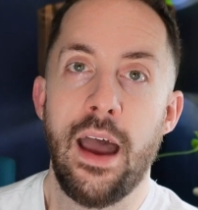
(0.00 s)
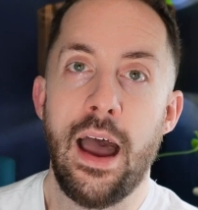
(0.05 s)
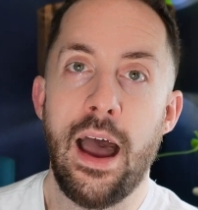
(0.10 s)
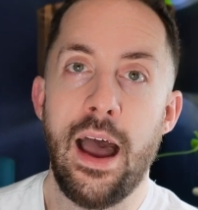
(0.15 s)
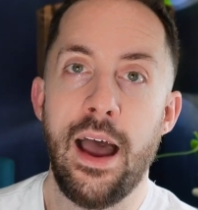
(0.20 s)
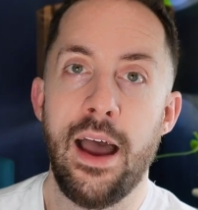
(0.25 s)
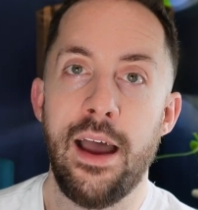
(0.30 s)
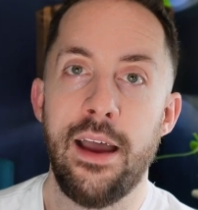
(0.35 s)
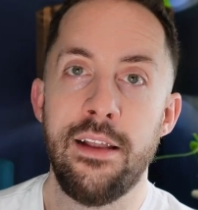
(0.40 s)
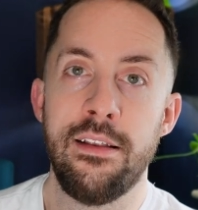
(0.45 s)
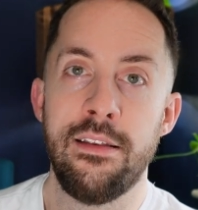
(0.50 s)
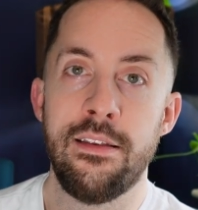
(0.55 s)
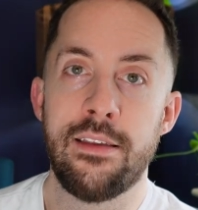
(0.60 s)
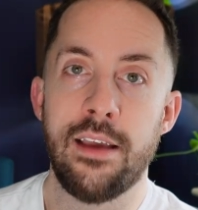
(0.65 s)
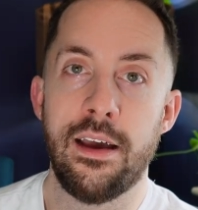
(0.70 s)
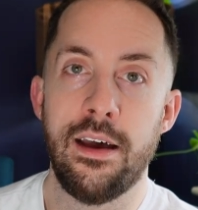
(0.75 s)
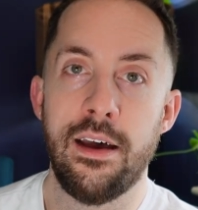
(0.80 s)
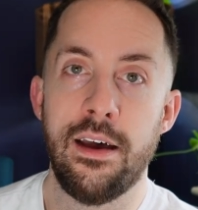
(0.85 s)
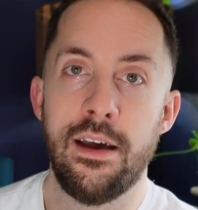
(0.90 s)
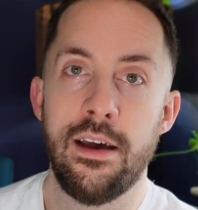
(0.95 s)
And
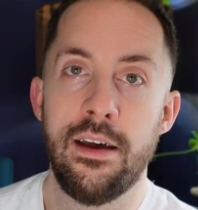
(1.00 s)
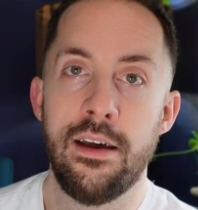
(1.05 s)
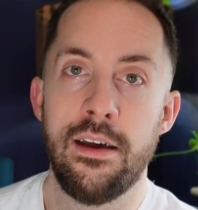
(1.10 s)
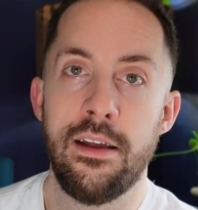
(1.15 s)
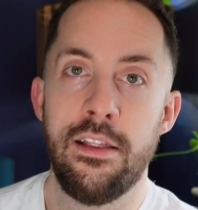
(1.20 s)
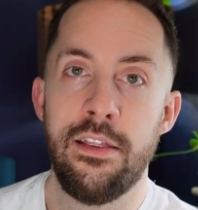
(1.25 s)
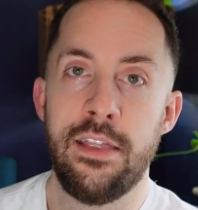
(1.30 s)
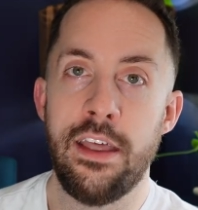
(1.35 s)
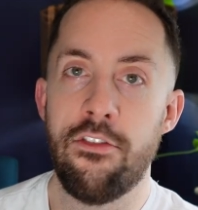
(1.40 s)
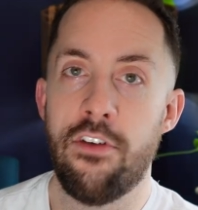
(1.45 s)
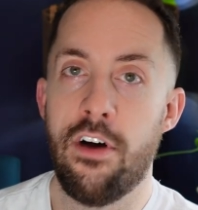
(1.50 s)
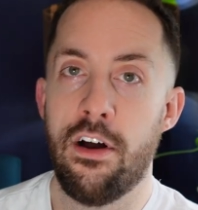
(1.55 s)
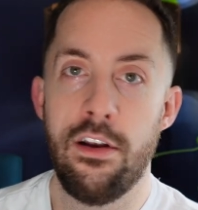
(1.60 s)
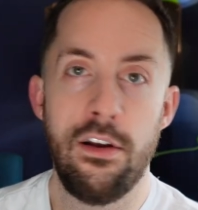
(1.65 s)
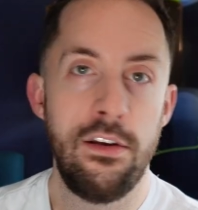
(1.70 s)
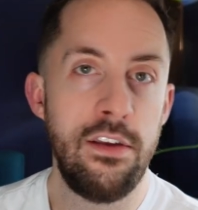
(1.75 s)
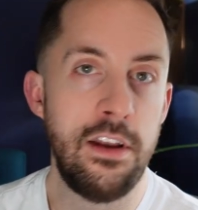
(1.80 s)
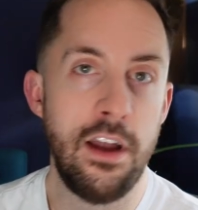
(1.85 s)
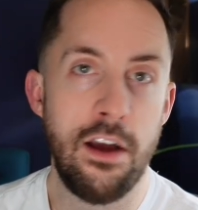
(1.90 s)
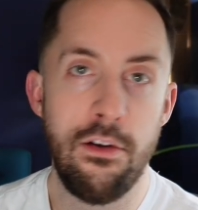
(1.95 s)
there
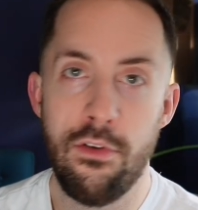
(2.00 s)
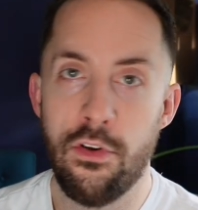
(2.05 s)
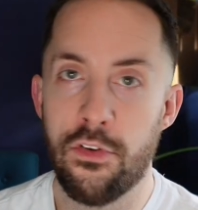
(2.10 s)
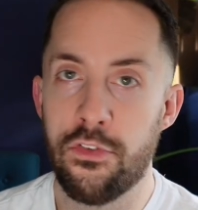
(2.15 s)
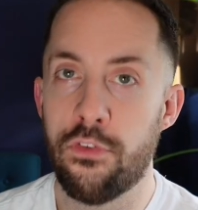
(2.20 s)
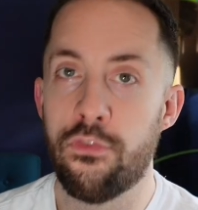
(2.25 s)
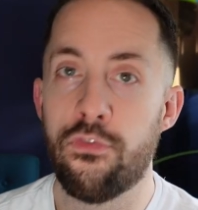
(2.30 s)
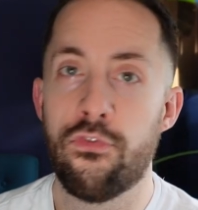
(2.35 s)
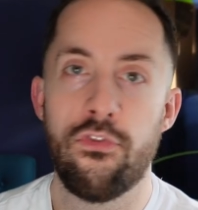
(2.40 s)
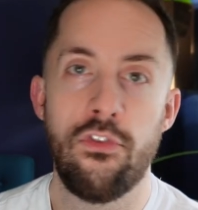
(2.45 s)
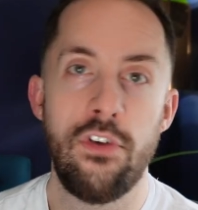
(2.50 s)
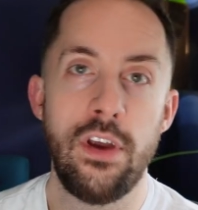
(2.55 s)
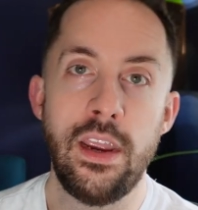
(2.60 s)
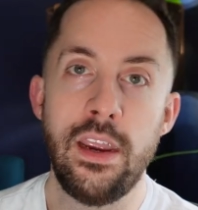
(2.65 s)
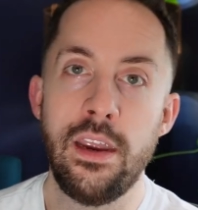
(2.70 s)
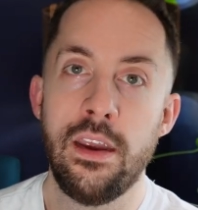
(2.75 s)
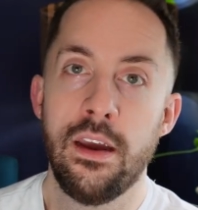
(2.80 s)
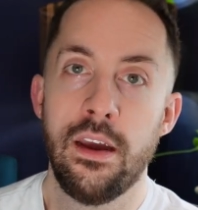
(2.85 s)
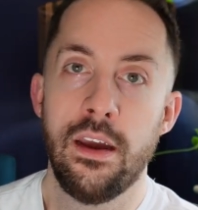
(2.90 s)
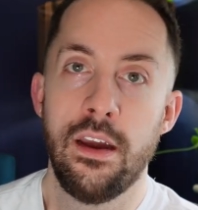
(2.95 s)
are, lots of
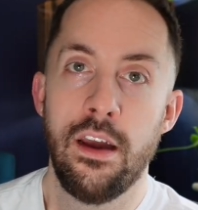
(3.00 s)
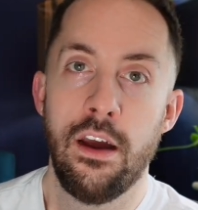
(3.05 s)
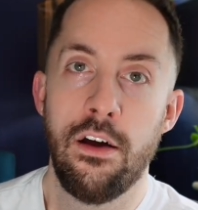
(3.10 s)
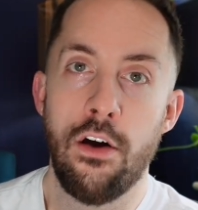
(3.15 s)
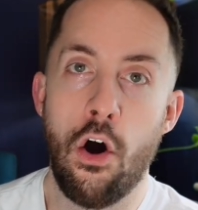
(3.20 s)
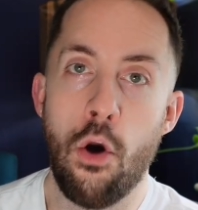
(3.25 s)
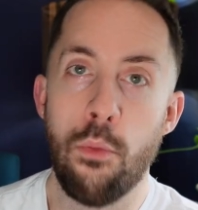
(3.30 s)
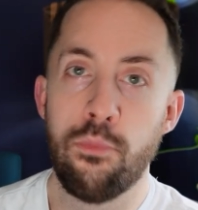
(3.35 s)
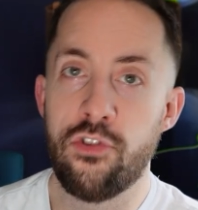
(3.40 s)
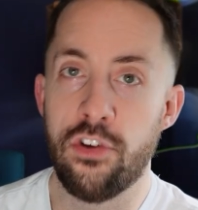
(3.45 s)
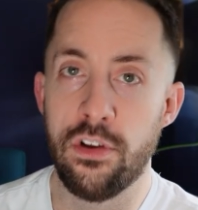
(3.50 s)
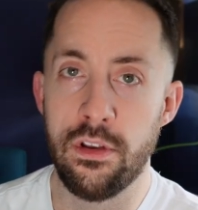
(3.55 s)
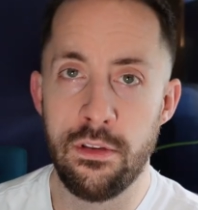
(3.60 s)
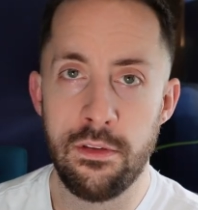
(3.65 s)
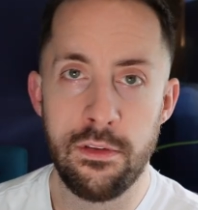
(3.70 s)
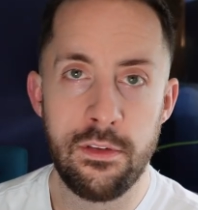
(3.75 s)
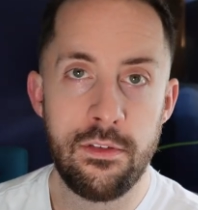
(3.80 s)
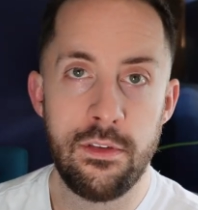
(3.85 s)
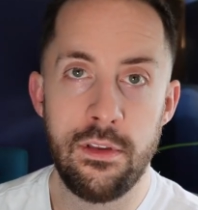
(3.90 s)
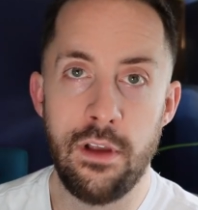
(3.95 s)
free
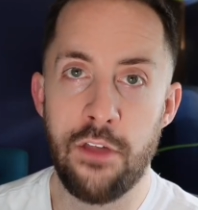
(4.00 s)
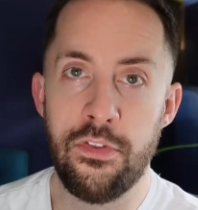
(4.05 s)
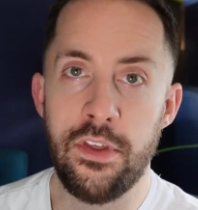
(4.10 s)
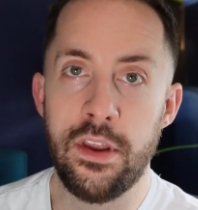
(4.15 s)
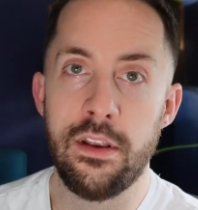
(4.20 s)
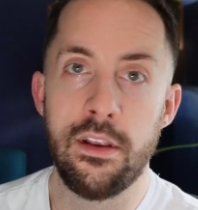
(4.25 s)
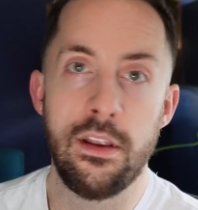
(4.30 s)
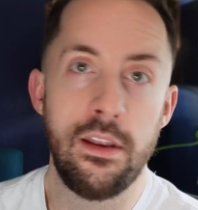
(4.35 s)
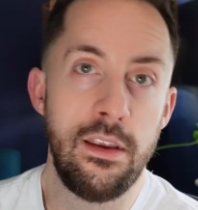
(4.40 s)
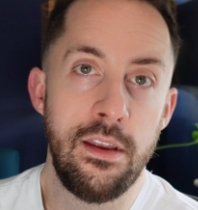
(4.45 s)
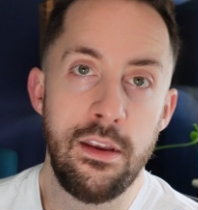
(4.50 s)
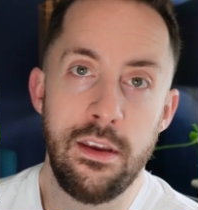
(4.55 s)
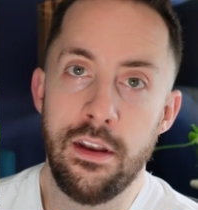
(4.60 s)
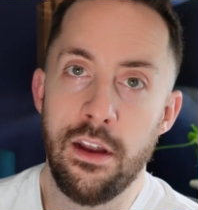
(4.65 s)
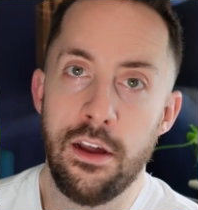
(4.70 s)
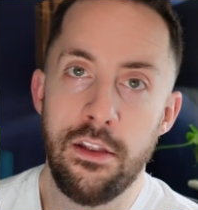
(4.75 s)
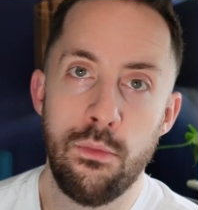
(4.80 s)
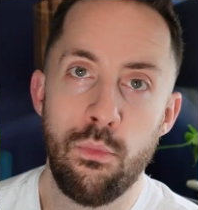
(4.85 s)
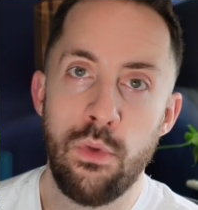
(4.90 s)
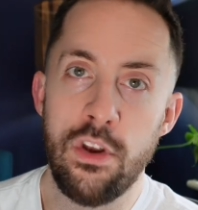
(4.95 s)
options. I think,
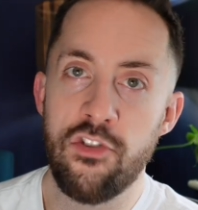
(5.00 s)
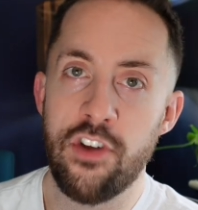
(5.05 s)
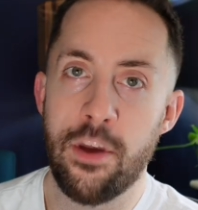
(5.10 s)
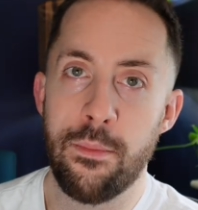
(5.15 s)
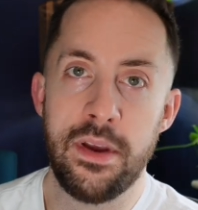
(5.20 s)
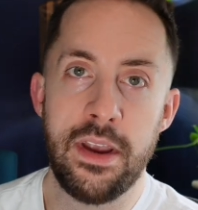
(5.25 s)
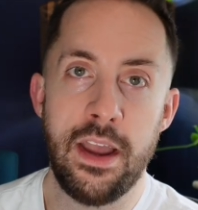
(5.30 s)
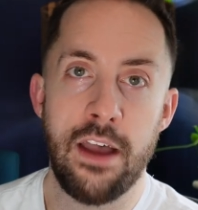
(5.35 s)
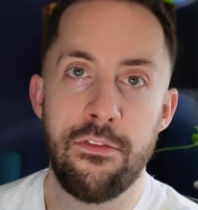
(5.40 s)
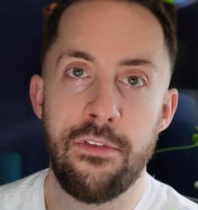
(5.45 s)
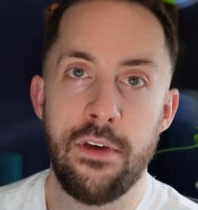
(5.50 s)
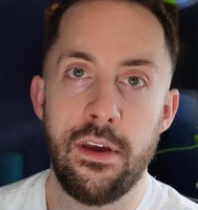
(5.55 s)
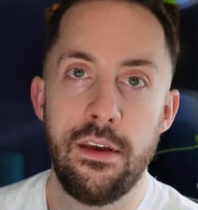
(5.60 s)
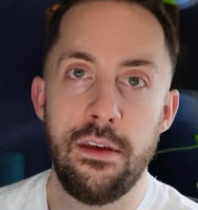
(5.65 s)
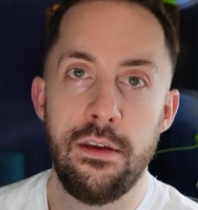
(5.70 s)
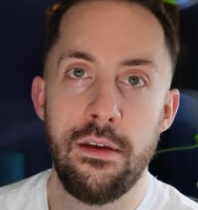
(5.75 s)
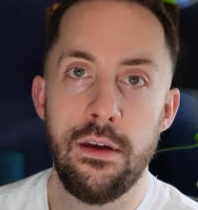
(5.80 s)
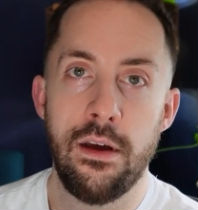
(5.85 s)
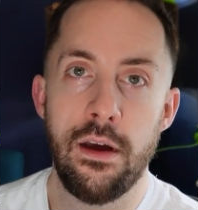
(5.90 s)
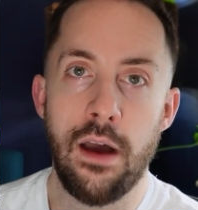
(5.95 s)
the Windjammer
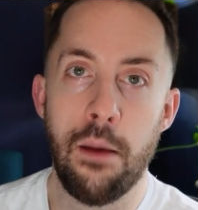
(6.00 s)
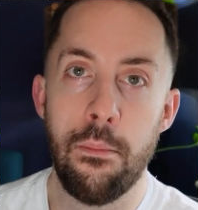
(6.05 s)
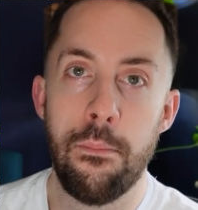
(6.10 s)
Cafe,